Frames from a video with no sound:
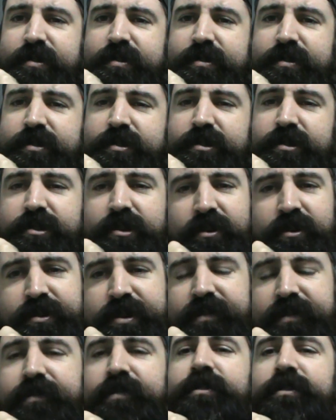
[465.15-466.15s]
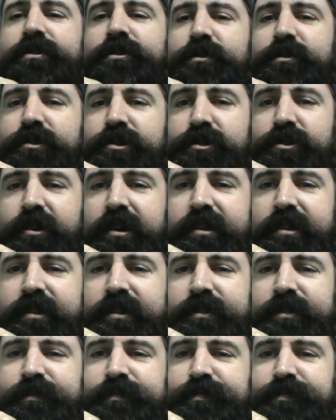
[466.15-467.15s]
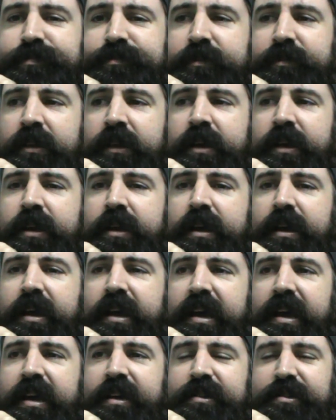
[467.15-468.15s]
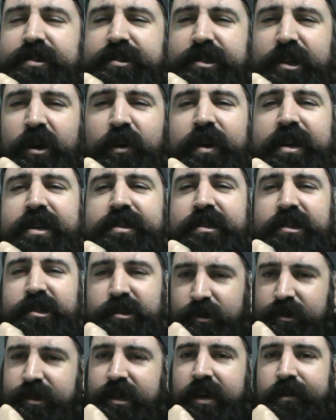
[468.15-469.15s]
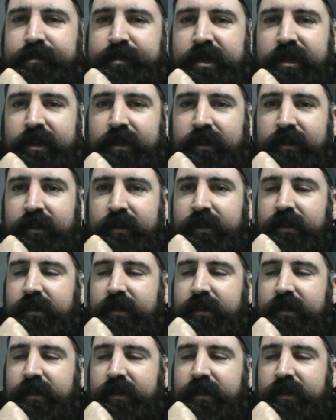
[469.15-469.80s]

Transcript: so different to Australia, and it's so easy to adapt here.